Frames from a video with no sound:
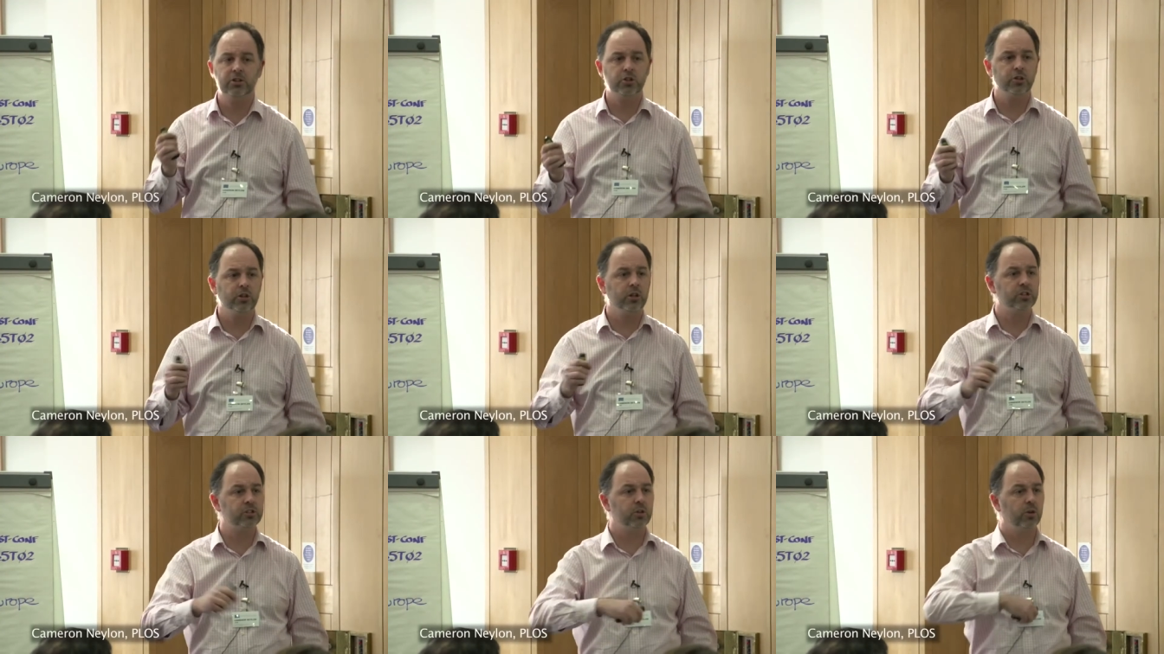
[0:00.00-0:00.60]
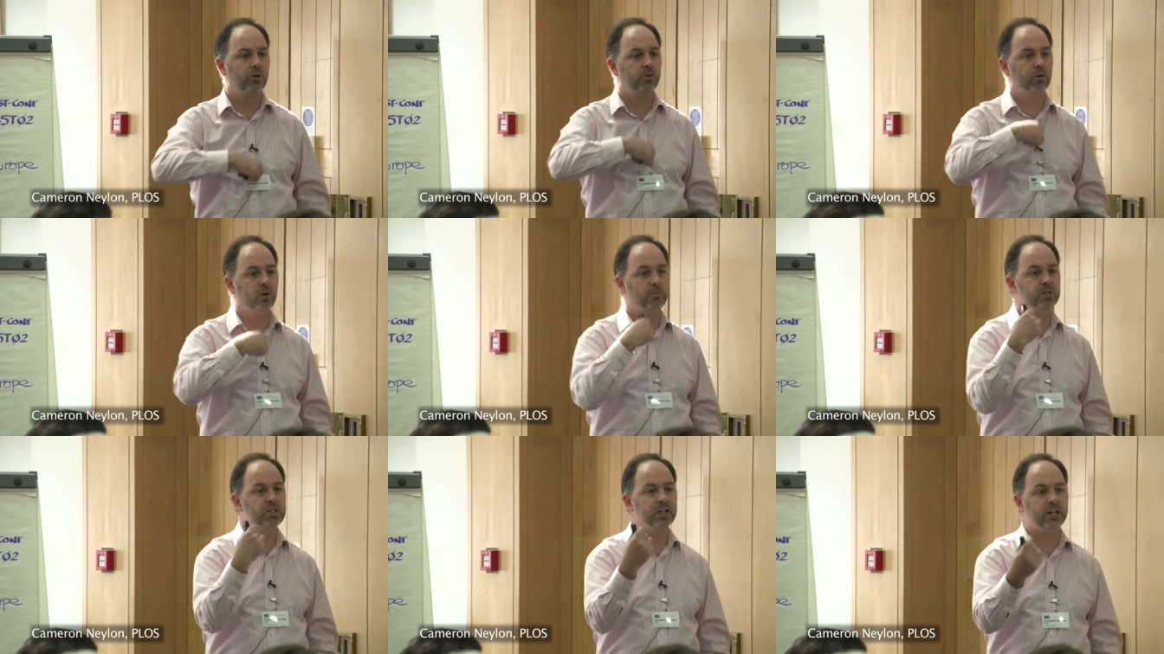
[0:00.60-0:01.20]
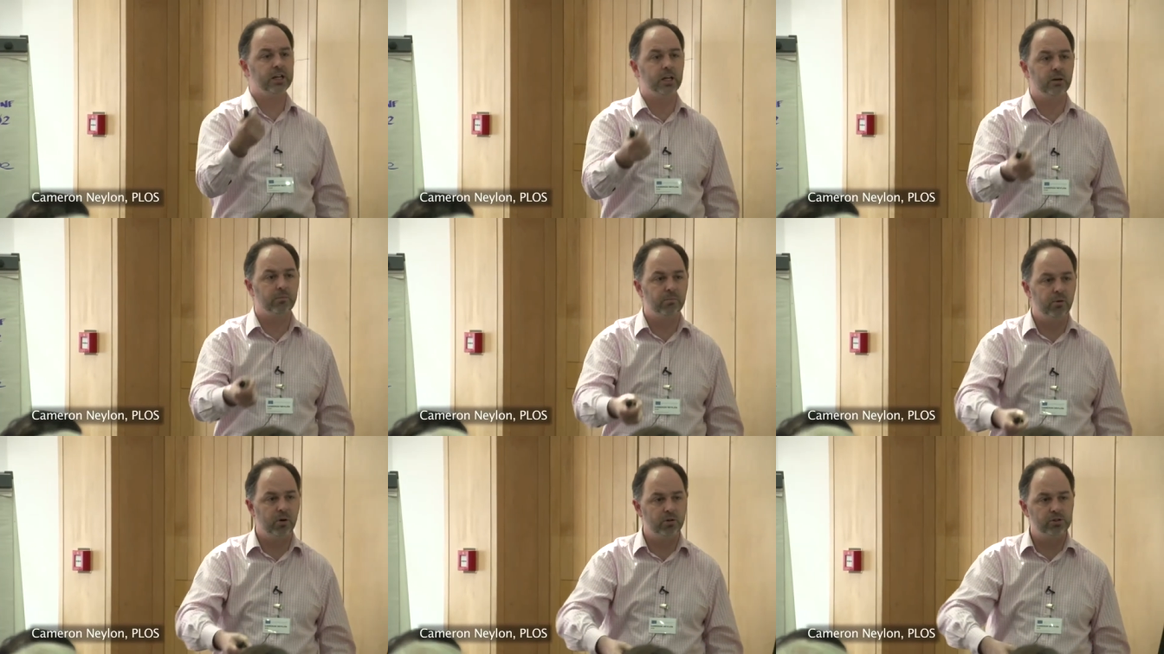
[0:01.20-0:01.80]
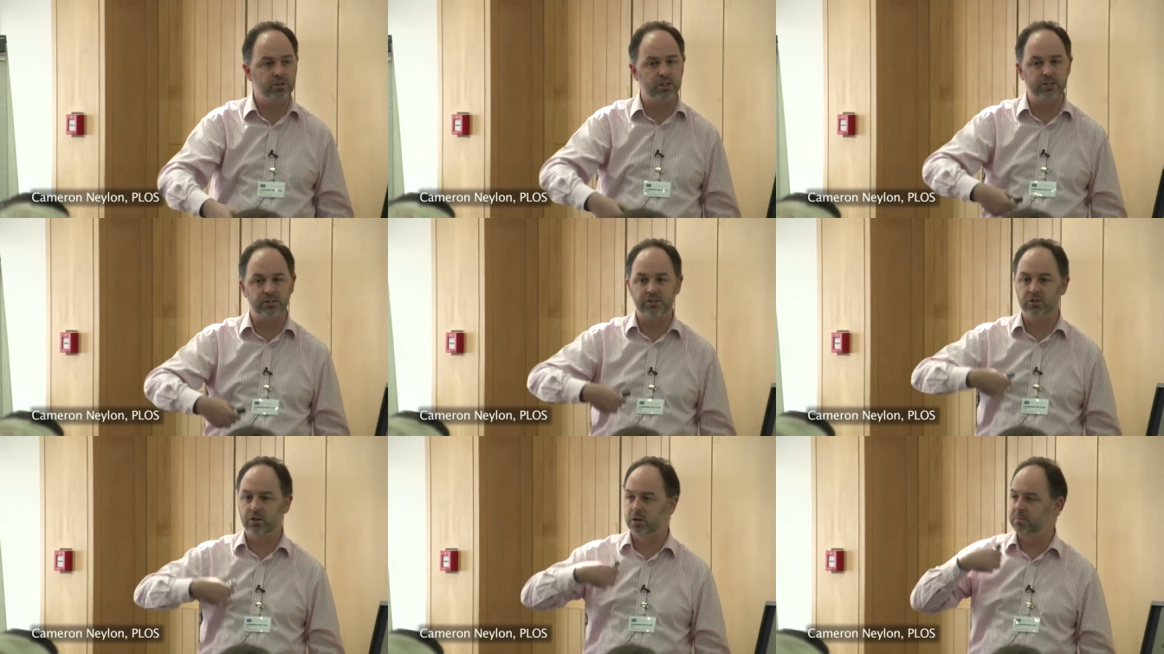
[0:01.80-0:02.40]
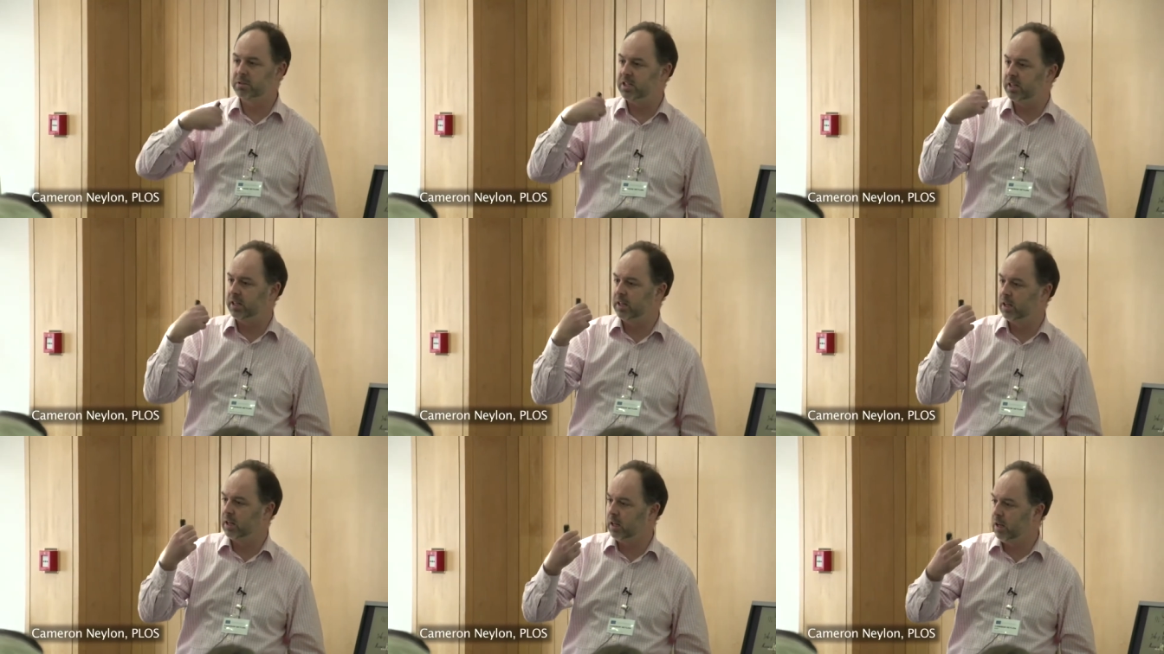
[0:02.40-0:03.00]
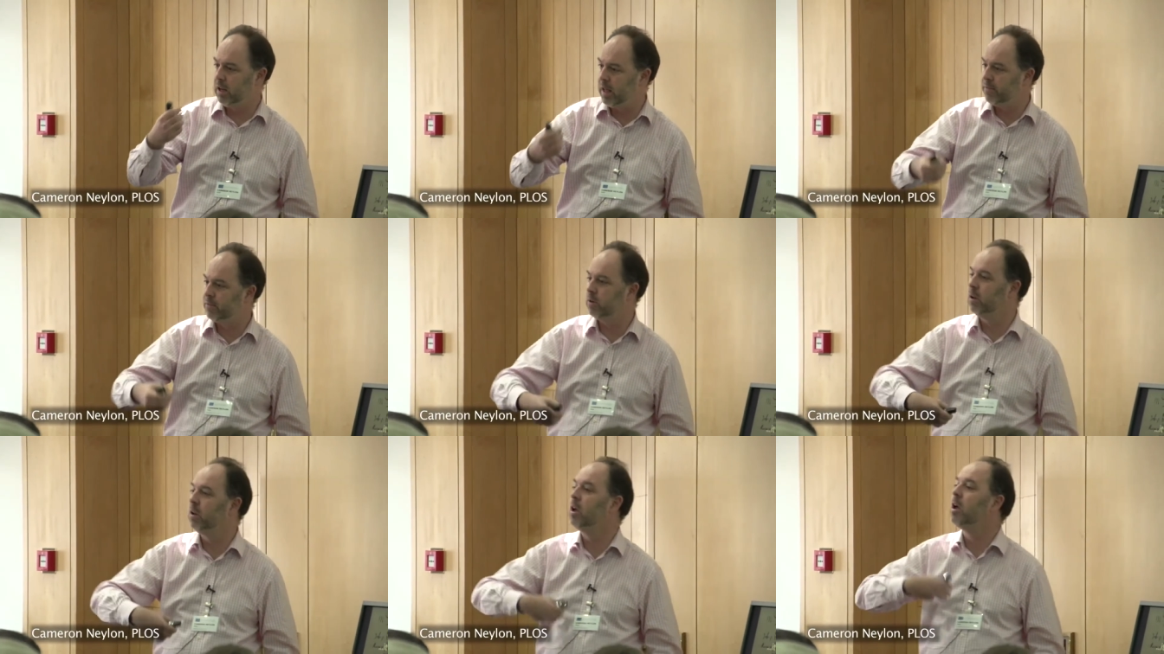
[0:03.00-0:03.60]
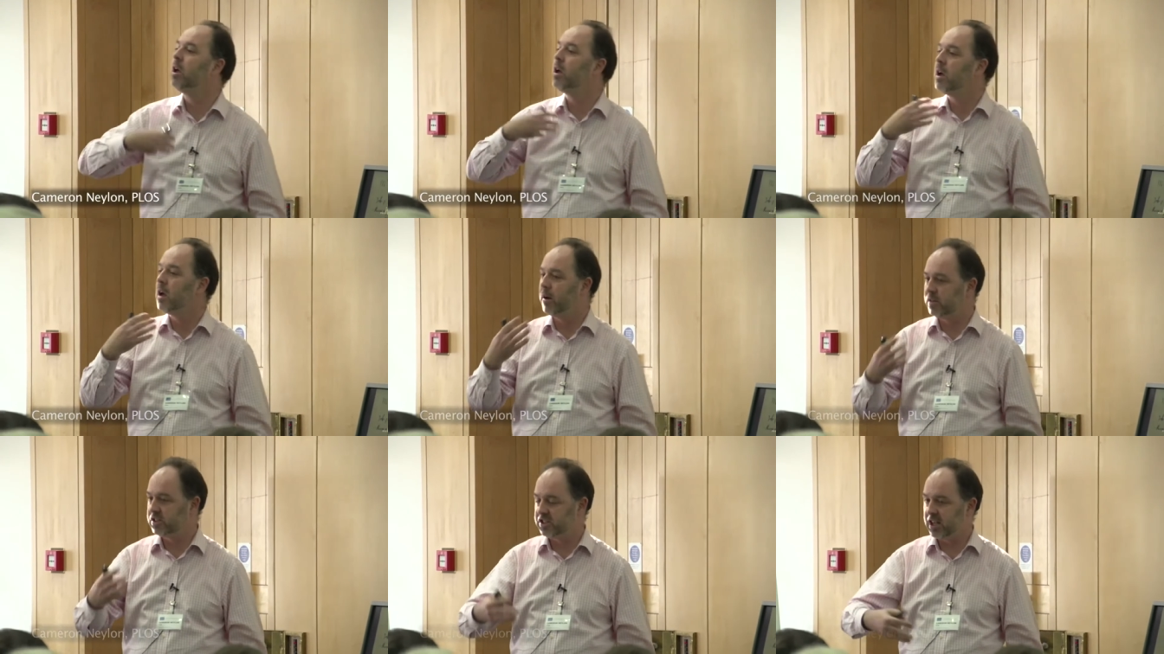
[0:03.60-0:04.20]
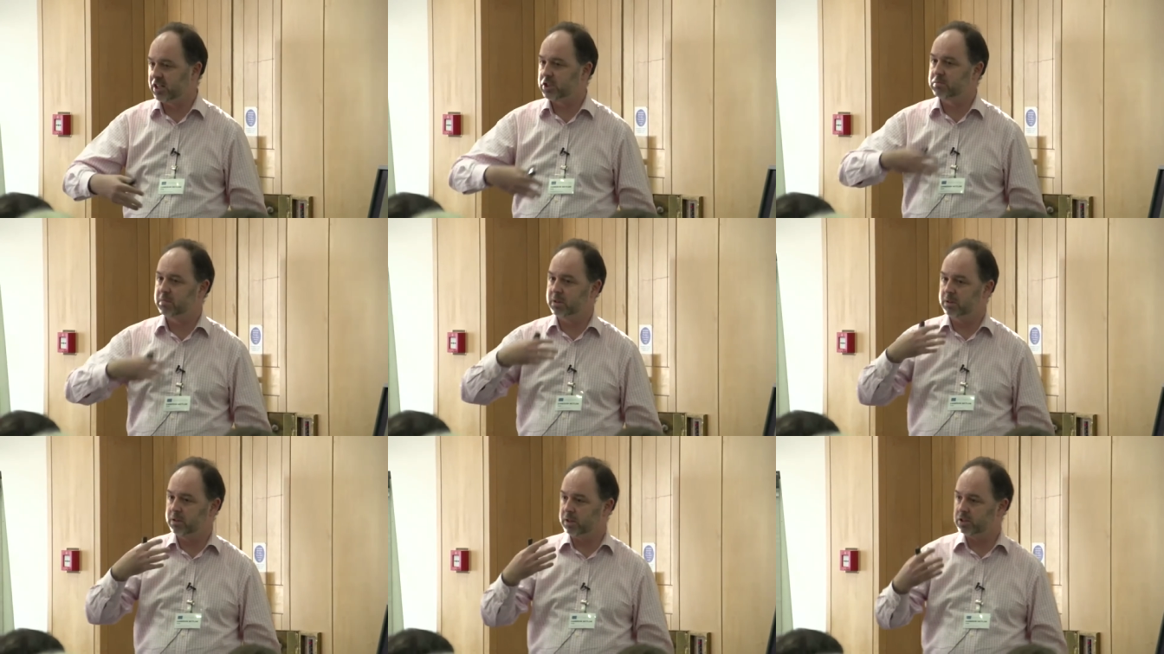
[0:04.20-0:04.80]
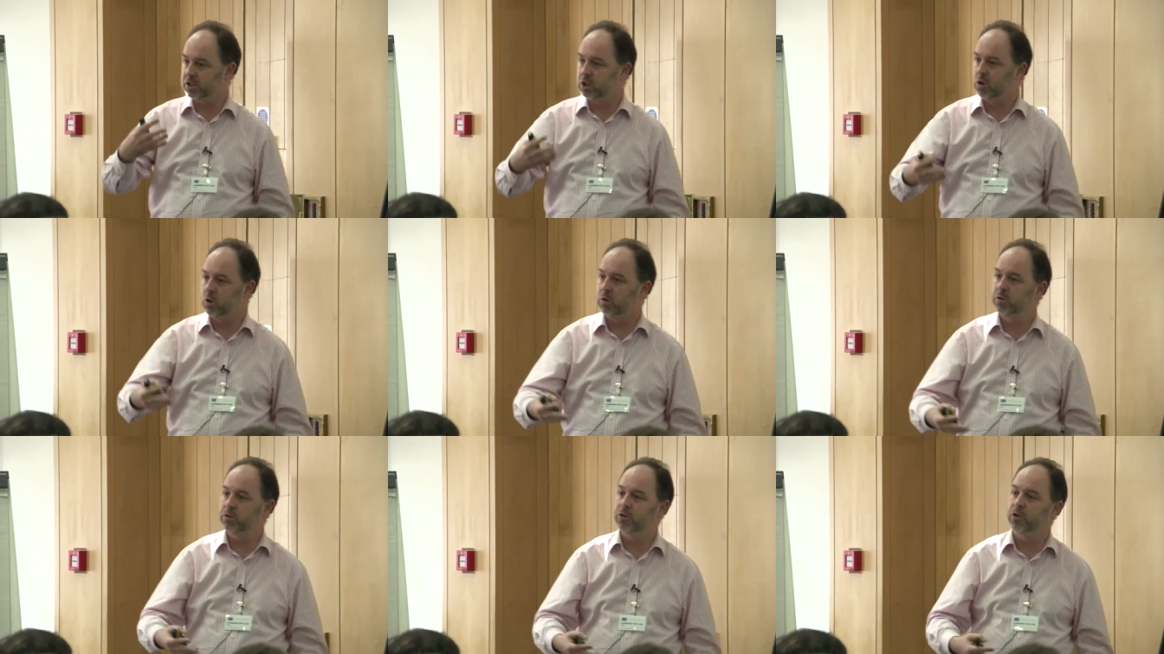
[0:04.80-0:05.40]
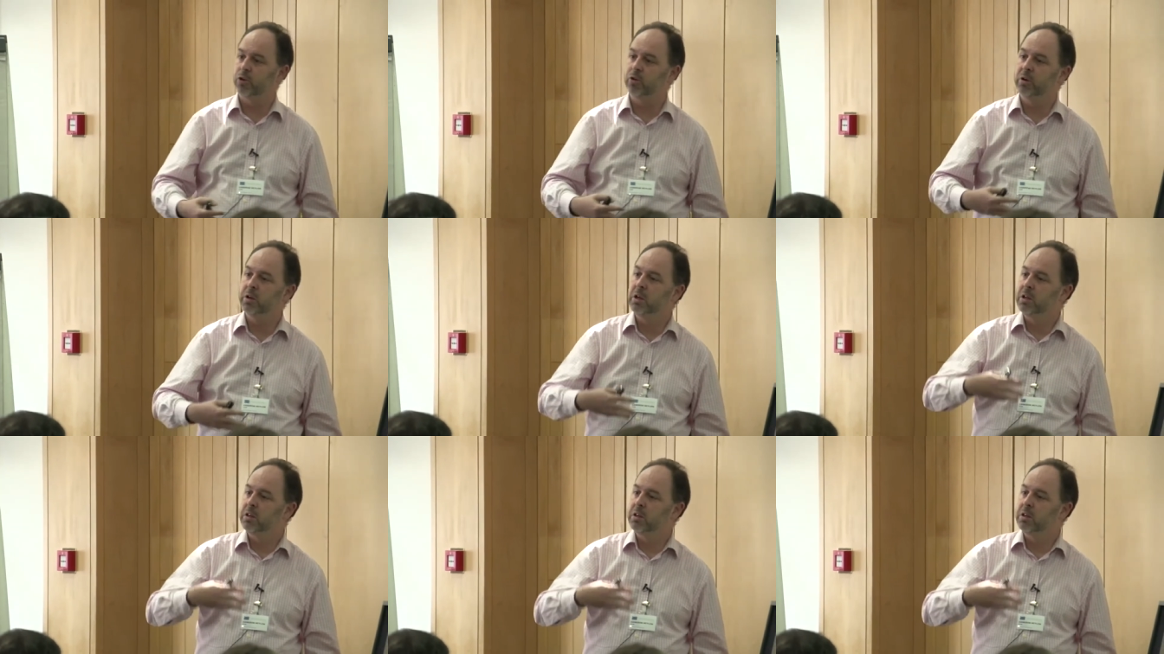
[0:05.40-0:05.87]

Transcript: journal, it's gone through a particular process, it's got a particular level of assessment that it's gone through,